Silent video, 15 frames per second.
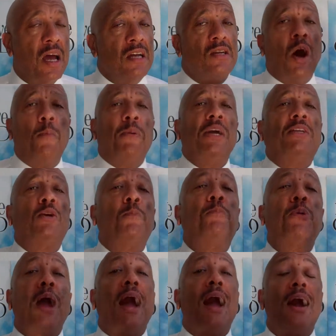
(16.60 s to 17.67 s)
Don't be too
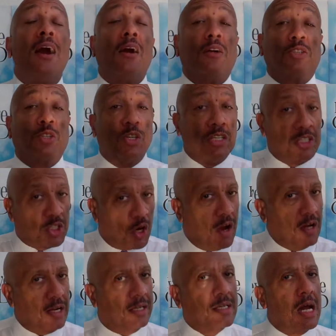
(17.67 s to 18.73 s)
proud to enjoy
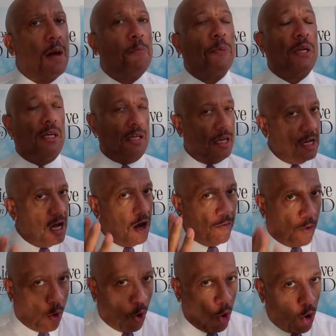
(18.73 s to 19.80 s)
the company
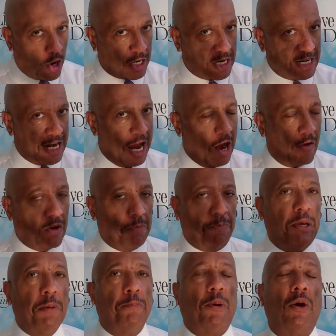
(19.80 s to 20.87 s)
of ordinary
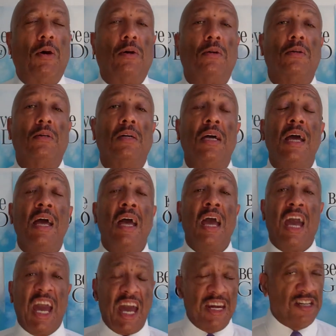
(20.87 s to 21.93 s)
people.
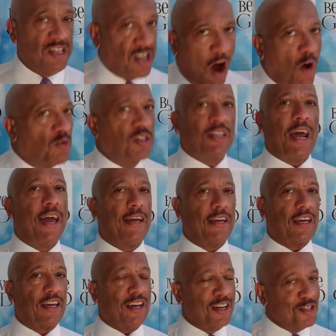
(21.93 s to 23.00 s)
And don't think
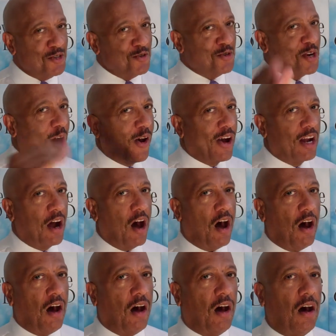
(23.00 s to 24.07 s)
you know it
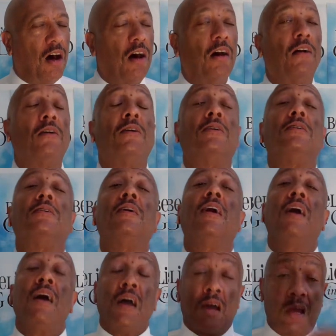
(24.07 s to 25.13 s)
all.
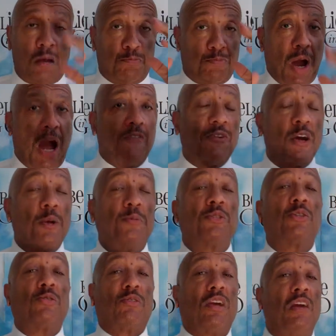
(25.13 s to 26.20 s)
Proverbs
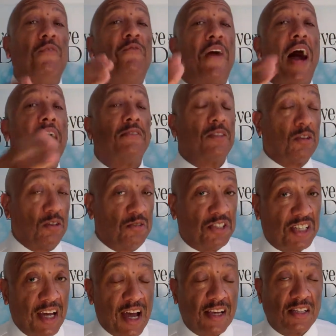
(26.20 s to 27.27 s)

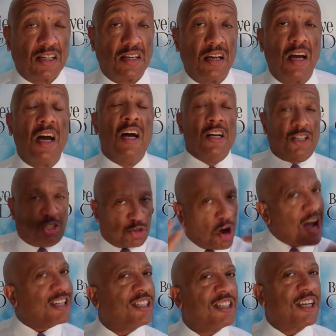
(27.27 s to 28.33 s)
3:5-6,
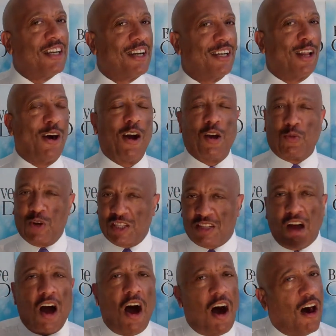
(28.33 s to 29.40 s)
trust in the Lord with
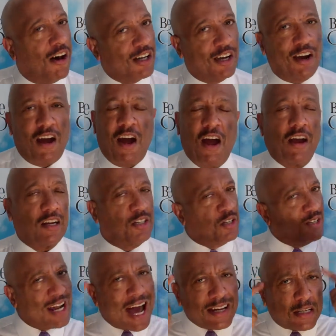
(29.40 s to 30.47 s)
all your heart.
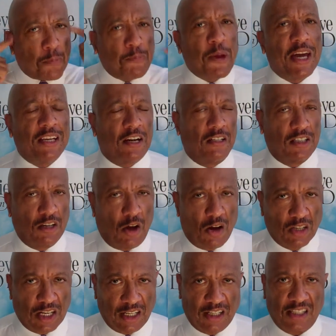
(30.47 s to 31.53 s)
Do not depend on your
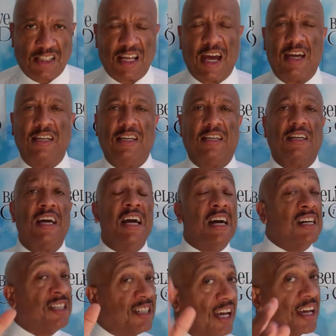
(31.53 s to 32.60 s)
own understanding.
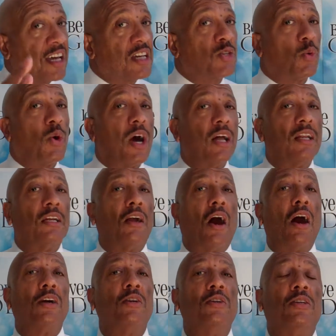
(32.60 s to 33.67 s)
Seek his will in
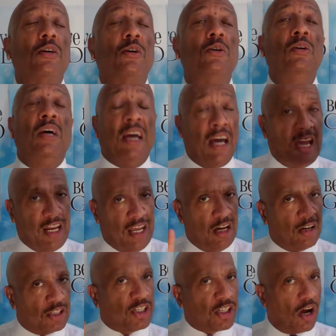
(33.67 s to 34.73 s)
all you do, and
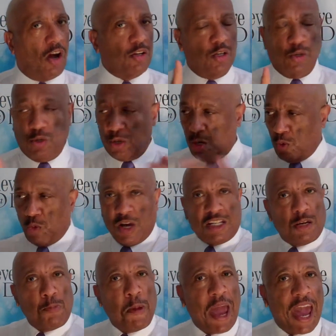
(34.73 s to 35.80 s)
he'll show you
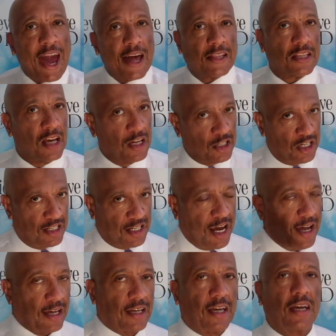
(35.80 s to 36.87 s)
which path to
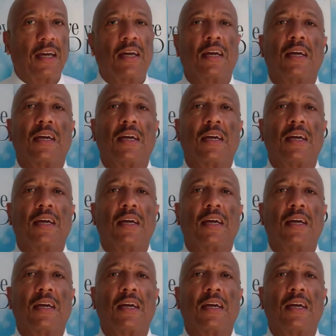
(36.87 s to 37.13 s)
take.